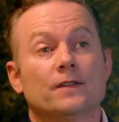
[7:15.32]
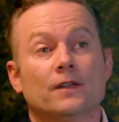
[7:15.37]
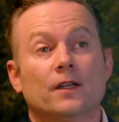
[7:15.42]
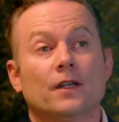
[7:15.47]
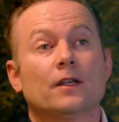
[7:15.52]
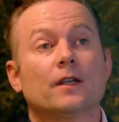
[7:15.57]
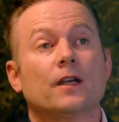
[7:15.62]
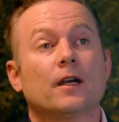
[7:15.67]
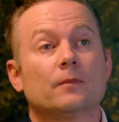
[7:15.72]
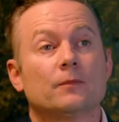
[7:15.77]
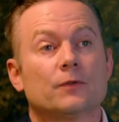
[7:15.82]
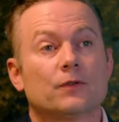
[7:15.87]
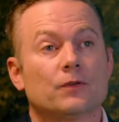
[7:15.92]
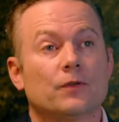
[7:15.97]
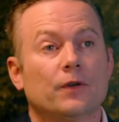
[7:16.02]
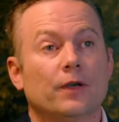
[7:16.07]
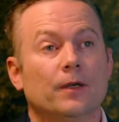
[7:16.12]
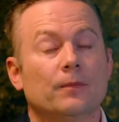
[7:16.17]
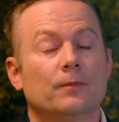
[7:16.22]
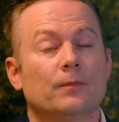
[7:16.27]
there's an income
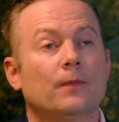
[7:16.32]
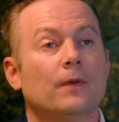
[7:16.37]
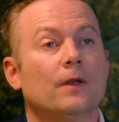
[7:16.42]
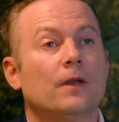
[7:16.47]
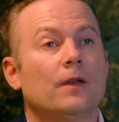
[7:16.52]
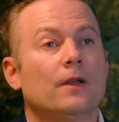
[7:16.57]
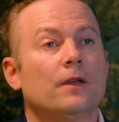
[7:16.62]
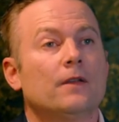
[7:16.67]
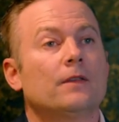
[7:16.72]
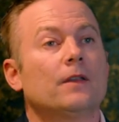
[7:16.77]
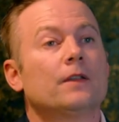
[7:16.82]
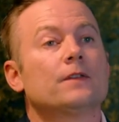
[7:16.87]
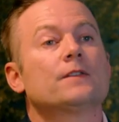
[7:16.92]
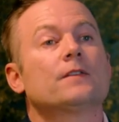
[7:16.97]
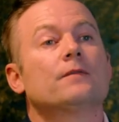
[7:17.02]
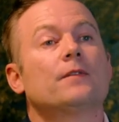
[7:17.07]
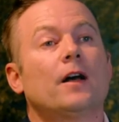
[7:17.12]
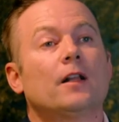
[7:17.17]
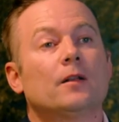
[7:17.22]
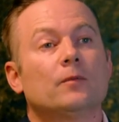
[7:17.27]
stream
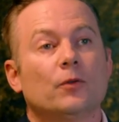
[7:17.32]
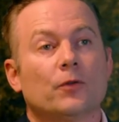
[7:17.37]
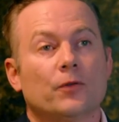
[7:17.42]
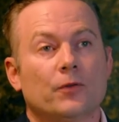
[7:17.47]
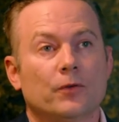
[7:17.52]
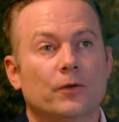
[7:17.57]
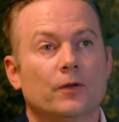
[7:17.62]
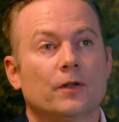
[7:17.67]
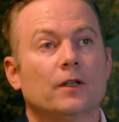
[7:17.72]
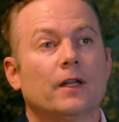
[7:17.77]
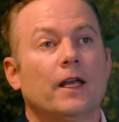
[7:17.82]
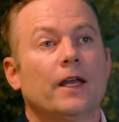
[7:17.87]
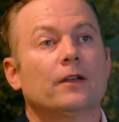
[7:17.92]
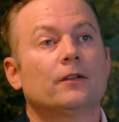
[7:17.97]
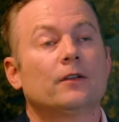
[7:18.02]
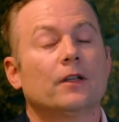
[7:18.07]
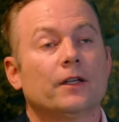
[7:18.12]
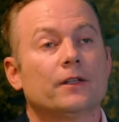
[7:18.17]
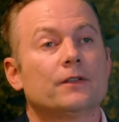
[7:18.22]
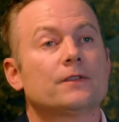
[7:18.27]
that's available through the
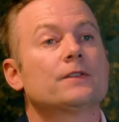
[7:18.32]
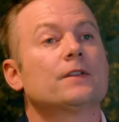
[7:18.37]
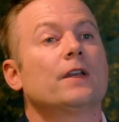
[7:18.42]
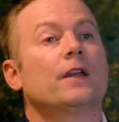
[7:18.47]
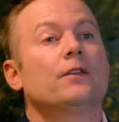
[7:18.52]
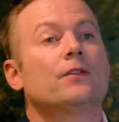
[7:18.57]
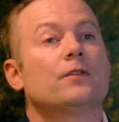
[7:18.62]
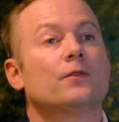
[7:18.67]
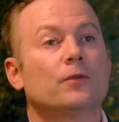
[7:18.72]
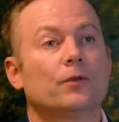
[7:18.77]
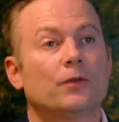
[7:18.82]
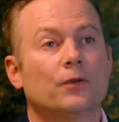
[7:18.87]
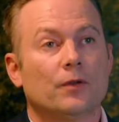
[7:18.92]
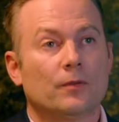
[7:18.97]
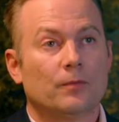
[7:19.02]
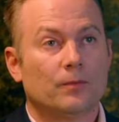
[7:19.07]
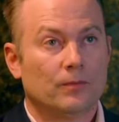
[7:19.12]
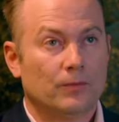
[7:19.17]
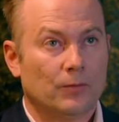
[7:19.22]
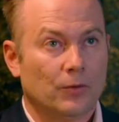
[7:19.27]
land lease and through
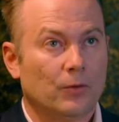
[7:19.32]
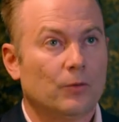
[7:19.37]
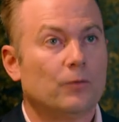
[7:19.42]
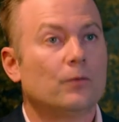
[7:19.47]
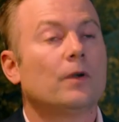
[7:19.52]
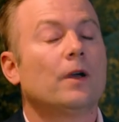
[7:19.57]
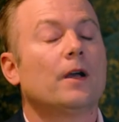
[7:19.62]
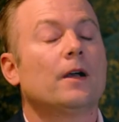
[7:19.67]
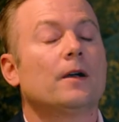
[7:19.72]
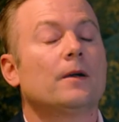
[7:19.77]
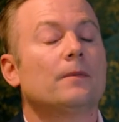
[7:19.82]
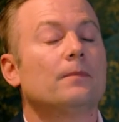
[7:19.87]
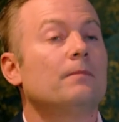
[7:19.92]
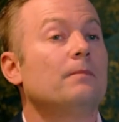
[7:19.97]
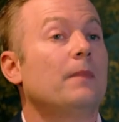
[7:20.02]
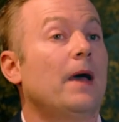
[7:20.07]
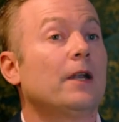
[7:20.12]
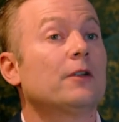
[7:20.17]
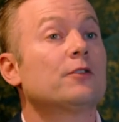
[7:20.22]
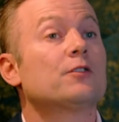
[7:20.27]
the
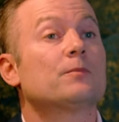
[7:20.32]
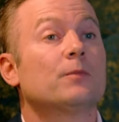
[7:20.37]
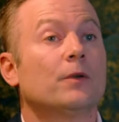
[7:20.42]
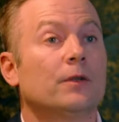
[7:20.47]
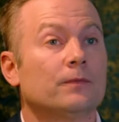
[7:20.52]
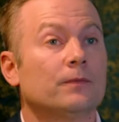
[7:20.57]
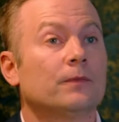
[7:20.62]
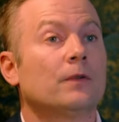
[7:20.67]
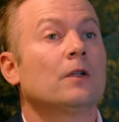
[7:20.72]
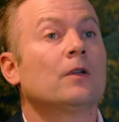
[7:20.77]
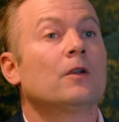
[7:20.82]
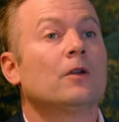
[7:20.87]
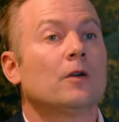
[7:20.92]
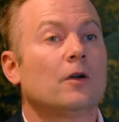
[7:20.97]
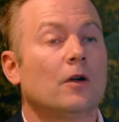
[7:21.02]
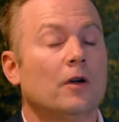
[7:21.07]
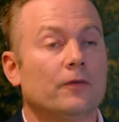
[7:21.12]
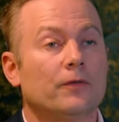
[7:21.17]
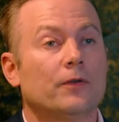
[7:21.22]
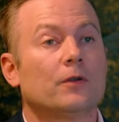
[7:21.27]
management
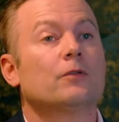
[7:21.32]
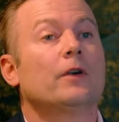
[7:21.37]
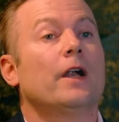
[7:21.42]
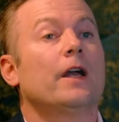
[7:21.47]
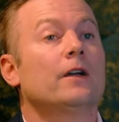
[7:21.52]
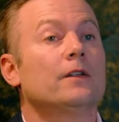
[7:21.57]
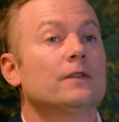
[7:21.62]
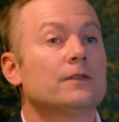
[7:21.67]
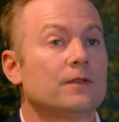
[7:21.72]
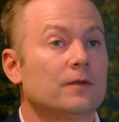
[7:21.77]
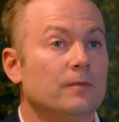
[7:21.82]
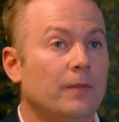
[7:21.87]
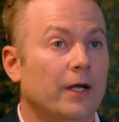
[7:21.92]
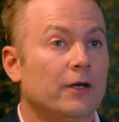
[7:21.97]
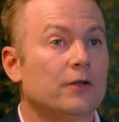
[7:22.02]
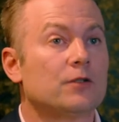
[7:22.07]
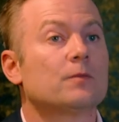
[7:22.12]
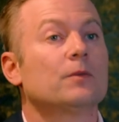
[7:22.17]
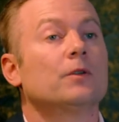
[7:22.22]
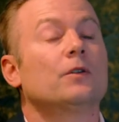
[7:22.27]
of the grounds and
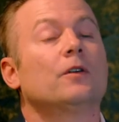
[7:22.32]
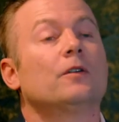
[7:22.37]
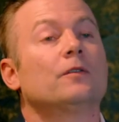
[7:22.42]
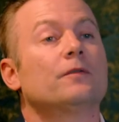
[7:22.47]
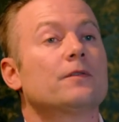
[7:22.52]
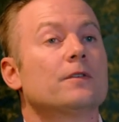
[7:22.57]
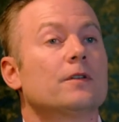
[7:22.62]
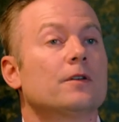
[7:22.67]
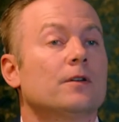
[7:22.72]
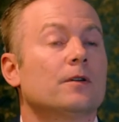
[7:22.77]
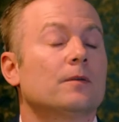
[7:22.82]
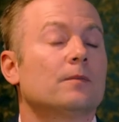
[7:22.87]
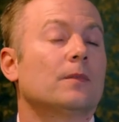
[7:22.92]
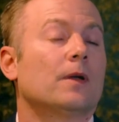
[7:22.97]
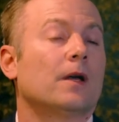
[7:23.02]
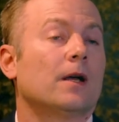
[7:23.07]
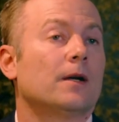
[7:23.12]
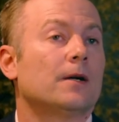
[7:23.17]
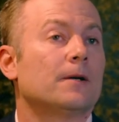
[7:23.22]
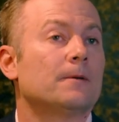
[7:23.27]
management of
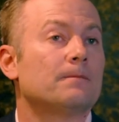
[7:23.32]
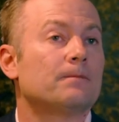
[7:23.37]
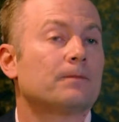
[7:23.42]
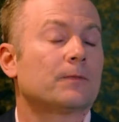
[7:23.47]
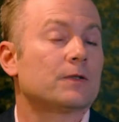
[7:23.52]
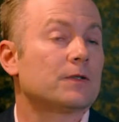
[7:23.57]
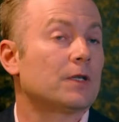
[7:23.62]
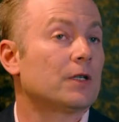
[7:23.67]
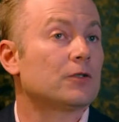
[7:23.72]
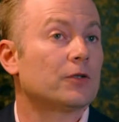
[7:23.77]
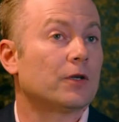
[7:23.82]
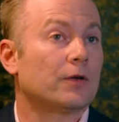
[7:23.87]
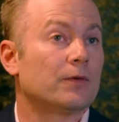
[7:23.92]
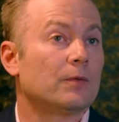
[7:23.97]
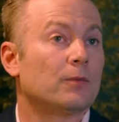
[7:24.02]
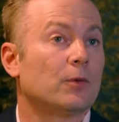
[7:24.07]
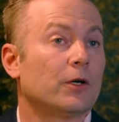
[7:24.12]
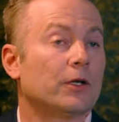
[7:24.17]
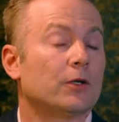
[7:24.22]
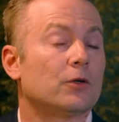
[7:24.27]
the essentially
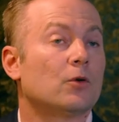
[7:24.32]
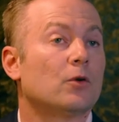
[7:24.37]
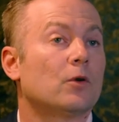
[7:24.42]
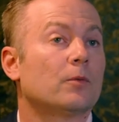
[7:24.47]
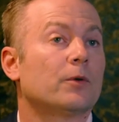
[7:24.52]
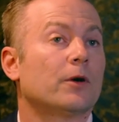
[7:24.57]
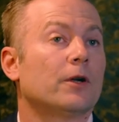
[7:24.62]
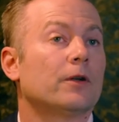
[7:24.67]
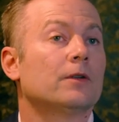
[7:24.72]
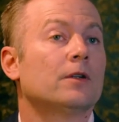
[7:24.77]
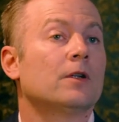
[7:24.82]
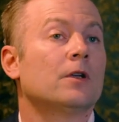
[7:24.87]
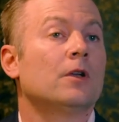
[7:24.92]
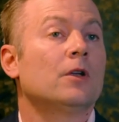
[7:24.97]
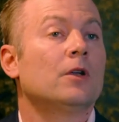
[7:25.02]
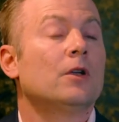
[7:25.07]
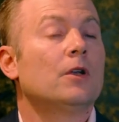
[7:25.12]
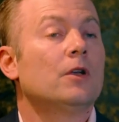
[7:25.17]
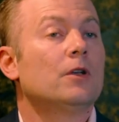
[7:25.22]
of the body corporate,